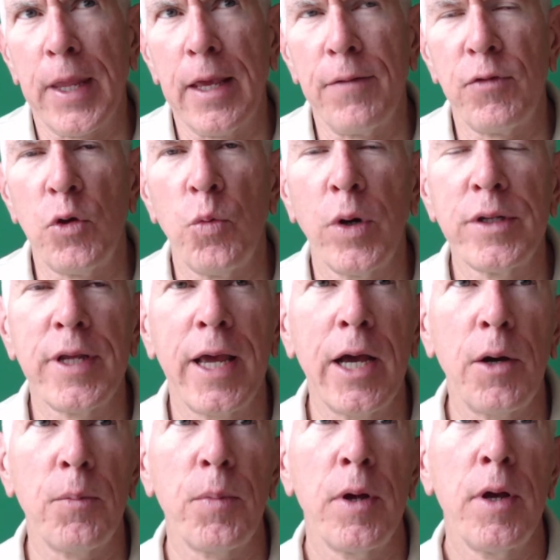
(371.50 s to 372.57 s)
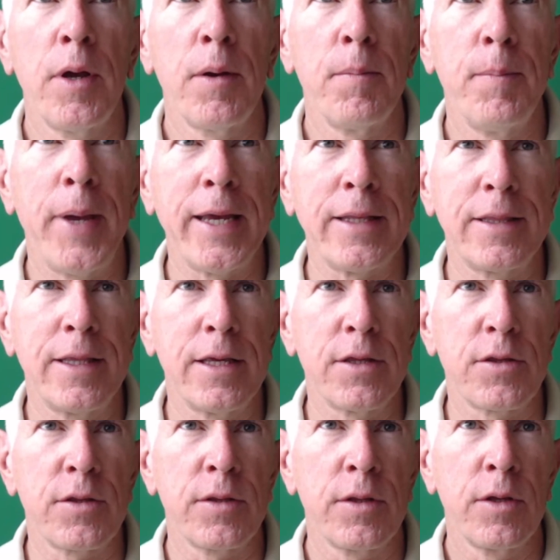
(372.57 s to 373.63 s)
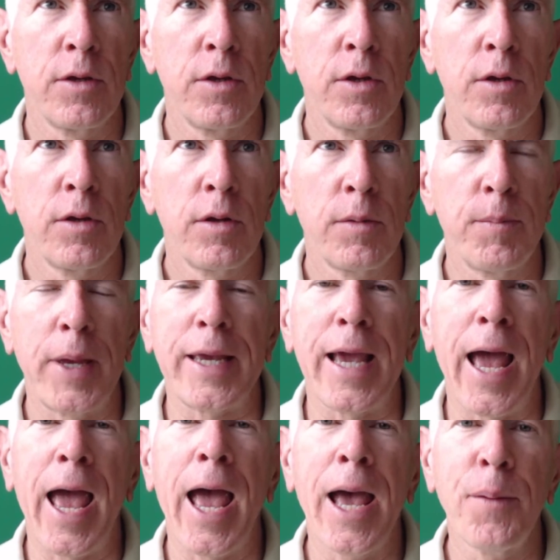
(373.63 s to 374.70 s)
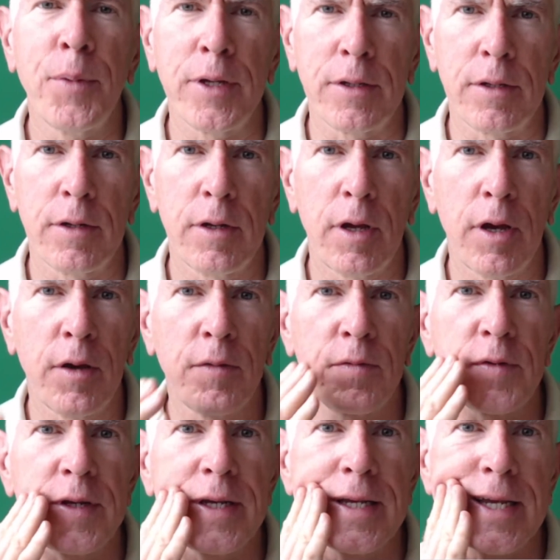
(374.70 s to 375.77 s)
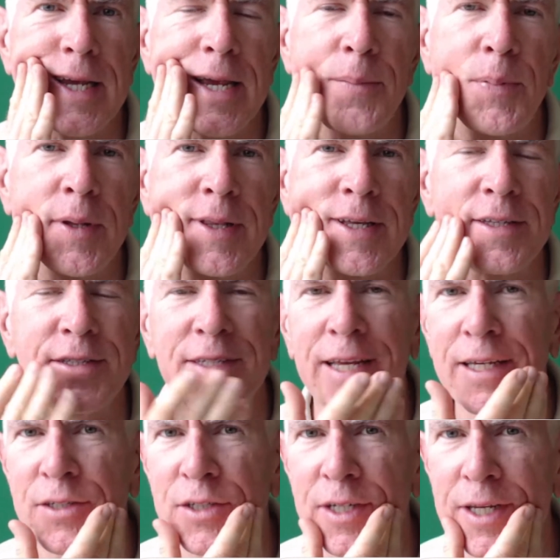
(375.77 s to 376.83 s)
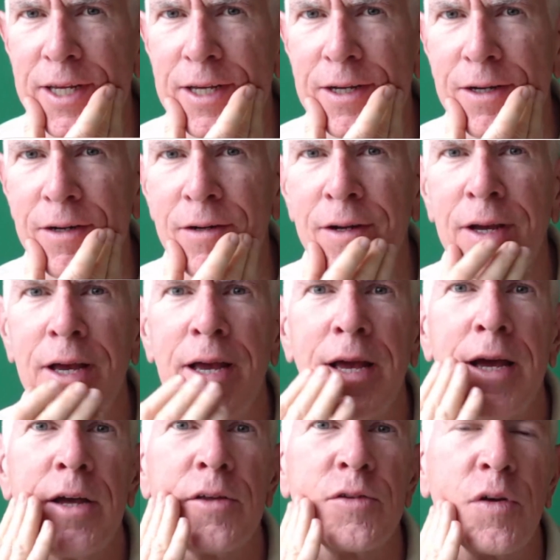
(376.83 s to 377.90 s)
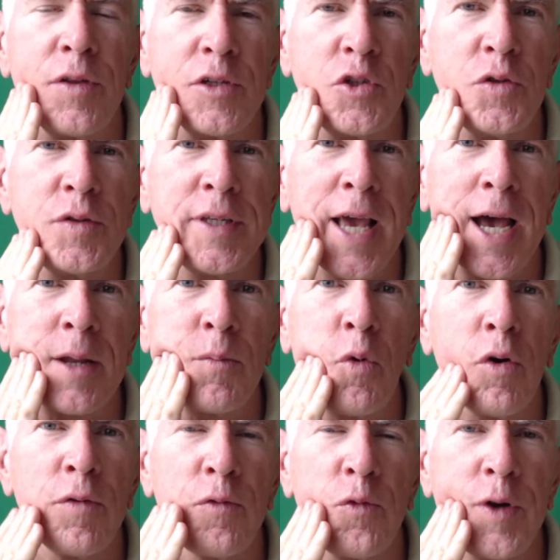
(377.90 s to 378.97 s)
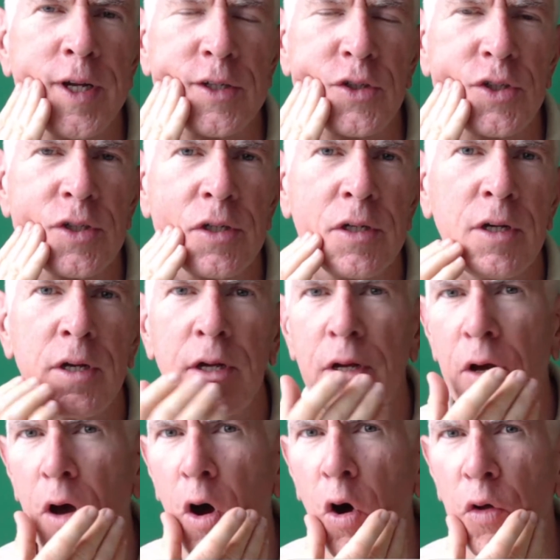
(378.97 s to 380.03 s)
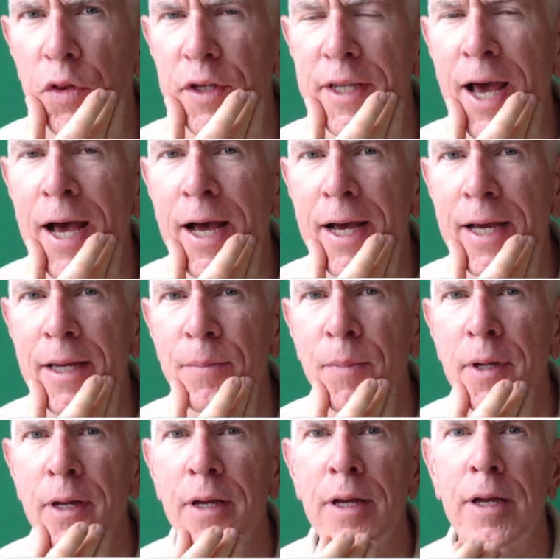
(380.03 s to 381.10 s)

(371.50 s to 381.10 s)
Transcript: if you want to help make a habit of keeping this tension here so that you sound more French all the time,